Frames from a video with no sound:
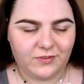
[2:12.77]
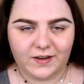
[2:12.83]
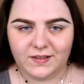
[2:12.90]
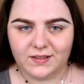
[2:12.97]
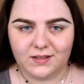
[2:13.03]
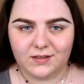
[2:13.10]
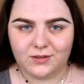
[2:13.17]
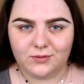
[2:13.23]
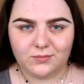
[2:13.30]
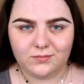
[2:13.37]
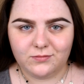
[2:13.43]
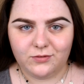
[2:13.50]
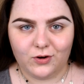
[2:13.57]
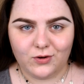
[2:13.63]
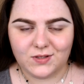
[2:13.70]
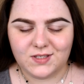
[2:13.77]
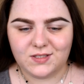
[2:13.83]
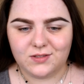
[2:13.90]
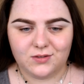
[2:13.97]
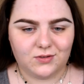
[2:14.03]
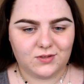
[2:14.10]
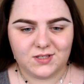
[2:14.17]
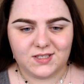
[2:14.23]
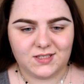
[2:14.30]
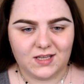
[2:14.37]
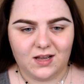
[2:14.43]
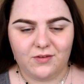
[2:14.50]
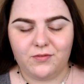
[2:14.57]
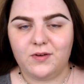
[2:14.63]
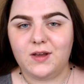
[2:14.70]
final thoughts or
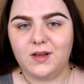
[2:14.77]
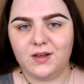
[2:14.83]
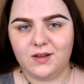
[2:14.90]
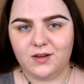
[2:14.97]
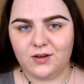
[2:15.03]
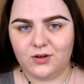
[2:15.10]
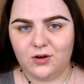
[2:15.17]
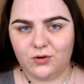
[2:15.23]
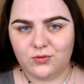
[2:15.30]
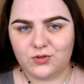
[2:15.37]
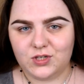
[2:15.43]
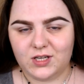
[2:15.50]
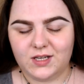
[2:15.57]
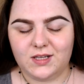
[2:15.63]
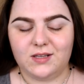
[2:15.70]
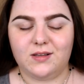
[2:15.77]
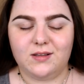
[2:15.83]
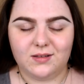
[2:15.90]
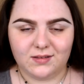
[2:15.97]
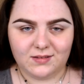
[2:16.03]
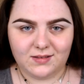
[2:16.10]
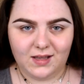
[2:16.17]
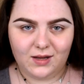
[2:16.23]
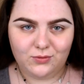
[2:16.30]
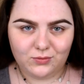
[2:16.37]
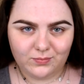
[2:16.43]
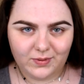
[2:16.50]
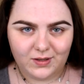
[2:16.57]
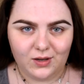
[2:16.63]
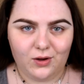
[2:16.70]
stuff, go check down
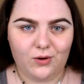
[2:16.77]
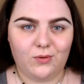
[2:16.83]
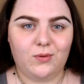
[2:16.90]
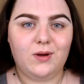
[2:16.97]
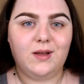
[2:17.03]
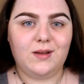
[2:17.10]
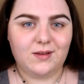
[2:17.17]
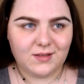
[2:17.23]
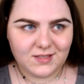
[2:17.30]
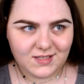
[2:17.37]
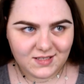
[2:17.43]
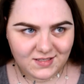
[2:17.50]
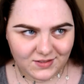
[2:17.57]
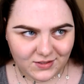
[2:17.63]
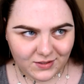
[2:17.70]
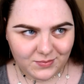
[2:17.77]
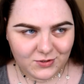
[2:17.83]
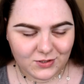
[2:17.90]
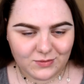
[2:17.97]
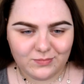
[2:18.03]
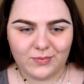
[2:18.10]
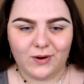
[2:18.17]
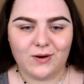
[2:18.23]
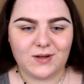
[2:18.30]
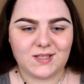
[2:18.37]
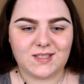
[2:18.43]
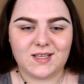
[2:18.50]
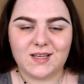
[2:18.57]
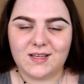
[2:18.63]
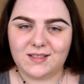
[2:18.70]
below description box,
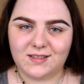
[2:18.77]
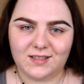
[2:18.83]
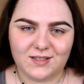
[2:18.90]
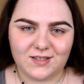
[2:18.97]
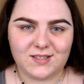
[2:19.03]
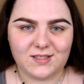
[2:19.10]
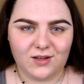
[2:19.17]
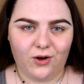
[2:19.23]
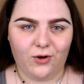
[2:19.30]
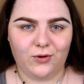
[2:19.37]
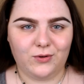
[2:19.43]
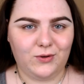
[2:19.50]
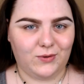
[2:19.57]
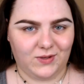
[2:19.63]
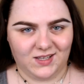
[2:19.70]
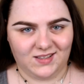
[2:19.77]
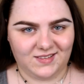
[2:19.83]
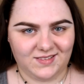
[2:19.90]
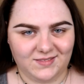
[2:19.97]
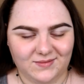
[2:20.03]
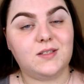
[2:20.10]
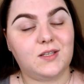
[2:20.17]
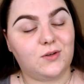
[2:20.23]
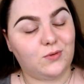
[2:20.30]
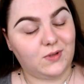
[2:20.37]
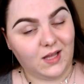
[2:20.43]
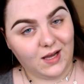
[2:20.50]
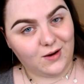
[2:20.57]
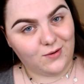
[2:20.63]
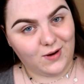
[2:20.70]
there's all you need. So
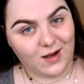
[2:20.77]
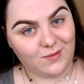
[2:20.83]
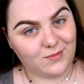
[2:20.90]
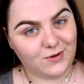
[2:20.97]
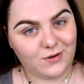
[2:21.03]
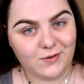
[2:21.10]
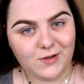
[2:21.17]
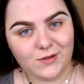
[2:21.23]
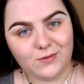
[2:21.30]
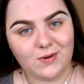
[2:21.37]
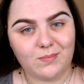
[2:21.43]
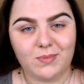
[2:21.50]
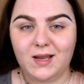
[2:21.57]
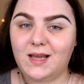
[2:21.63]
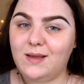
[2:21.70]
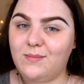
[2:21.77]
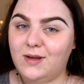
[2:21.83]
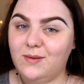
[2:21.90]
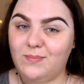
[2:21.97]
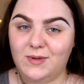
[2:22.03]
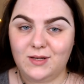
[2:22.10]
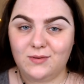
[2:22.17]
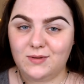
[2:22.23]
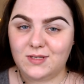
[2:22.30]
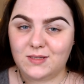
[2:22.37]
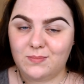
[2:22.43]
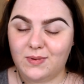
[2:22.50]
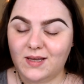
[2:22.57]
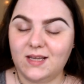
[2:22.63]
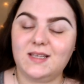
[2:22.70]
now I'm going to apply my
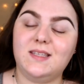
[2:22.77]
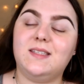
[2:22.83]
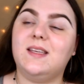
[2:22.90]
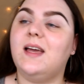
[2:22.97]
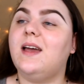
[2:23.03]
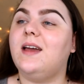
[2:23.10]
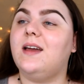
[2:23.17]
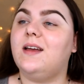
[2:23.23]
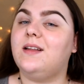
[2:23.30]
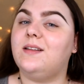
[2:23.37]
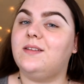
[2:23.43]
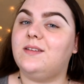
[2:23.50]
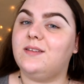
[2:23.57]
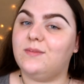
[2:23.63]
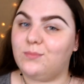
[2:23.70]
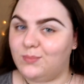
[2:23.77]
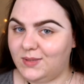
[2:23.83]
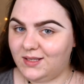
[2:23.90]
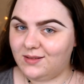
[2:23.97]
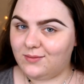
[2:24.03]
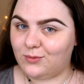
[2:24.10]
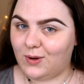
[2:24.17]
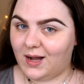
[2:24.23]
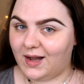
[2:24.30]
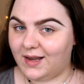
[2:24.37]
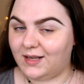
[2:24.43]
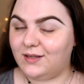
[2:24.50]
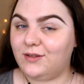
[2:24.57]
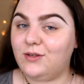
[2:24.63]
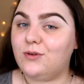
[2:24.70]
P.Louise base, and
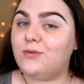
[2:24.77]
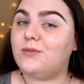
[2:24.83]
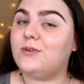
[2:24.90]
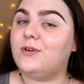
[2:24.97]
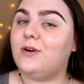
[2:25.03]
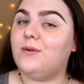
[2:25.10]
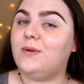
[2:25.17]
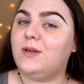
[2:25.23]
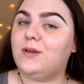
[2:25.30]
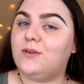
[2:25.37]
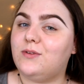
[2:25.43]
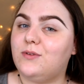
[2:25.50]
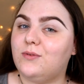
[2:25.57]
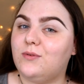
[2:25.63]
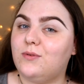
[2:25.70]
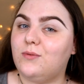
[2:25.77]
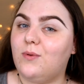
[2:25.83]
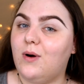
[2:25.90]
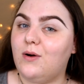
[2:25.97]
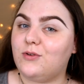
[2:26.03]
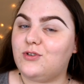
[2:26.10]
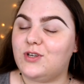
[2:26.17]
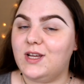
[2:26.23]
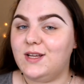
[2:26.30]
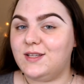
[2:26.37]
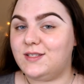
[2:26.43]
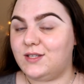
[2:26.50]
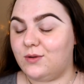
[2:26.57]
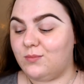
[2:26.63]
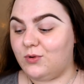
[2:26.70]
meanwhile you're going to watch
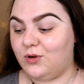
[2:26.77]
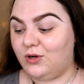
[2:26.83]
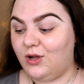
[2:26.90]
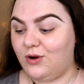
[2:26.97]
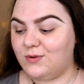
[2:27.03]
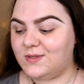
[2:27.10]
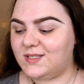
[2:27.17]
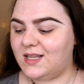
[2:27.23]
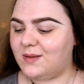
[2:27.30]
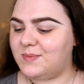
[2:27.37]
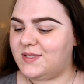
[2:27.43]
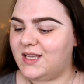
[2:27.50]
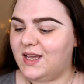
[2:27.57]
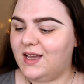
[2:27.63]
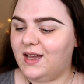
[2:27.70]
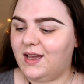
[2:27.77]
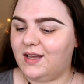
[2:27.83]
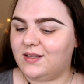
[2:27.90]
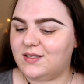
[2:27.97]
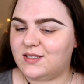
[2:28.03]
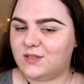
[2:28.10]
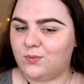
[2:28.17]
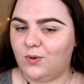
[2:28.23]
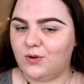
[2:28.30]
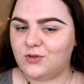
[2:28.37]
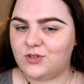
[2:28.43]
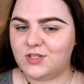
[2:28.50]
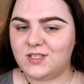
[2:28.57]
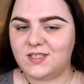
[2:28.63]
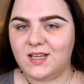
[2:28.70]
some close-ups and
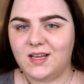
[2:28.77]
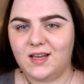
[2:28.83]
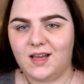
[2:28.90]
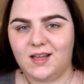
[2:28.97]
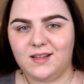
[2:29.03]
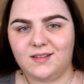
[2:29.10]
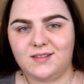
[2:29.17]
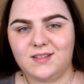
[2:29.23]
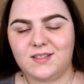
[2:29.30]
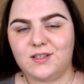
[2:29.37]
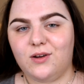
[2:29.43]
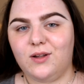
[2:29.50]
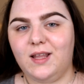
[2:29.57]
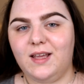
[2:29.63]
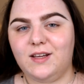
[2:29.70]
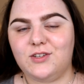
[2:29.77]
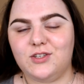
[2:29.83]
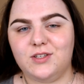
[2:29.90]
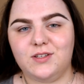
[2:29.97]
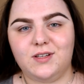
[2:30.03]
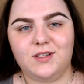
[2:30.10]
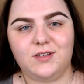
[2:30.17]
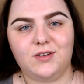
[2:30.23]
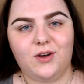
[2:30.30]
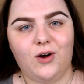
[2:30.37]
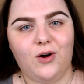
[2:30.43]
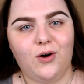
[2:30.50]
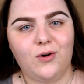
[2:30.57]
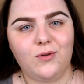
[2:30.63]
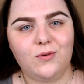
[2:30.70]
swatches and this collection in
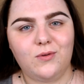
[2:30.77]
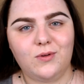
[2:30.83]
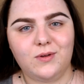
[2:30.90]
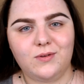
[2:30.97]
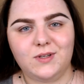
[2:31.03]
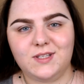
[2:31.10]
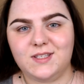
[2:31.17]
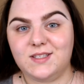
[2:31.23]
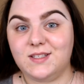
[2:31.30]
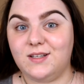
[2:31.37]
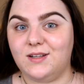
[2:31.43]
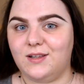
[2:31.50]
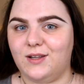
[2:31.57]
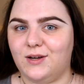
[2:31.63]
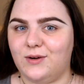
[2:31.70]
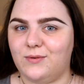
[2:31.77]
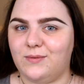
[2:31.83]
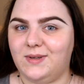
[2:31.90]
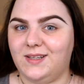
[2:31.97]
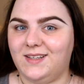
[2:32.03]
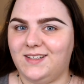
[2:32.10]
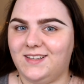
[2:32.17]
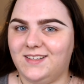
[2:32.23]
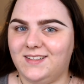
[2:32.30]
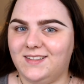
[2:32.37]
all its glory.